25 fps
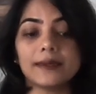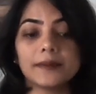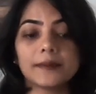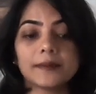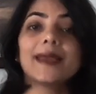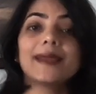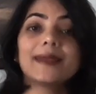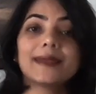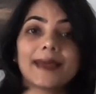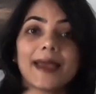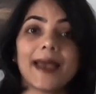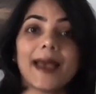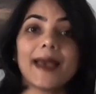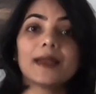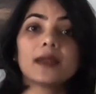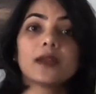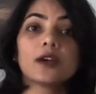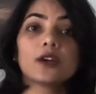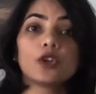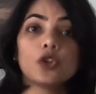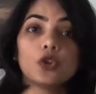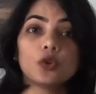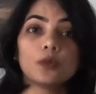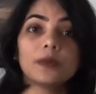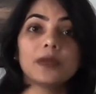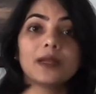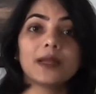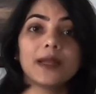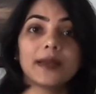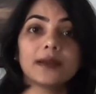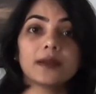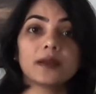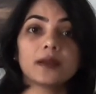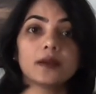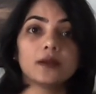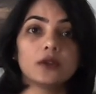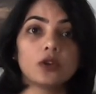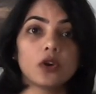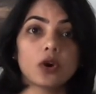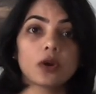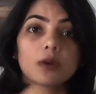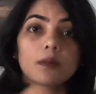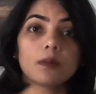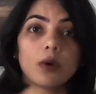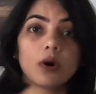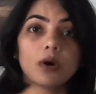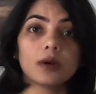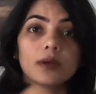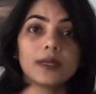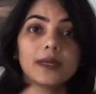It can accumulate in your
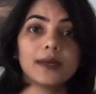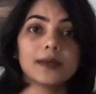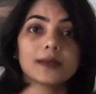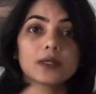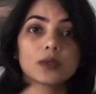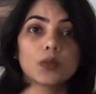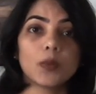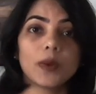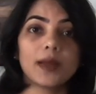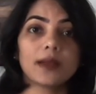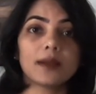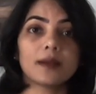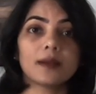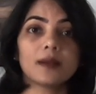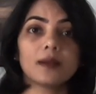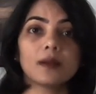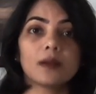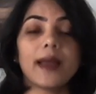body as well.